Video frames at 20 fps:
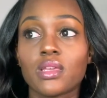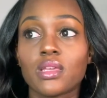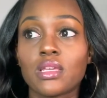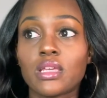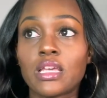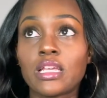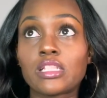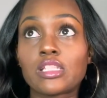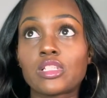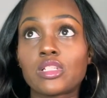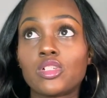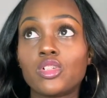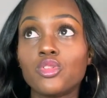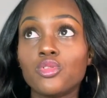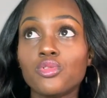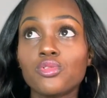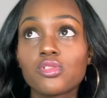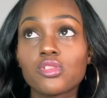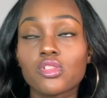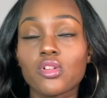it's
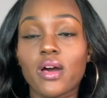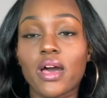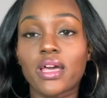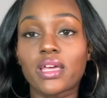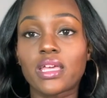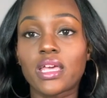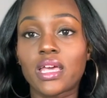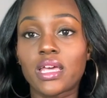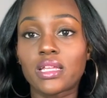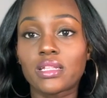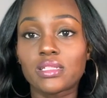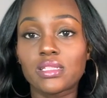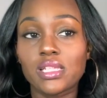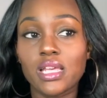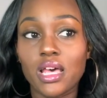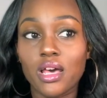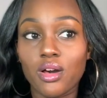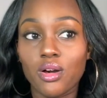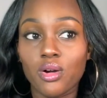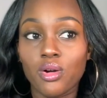loose, so I can't
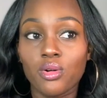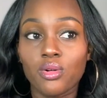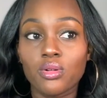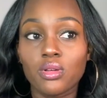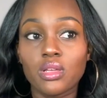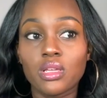tell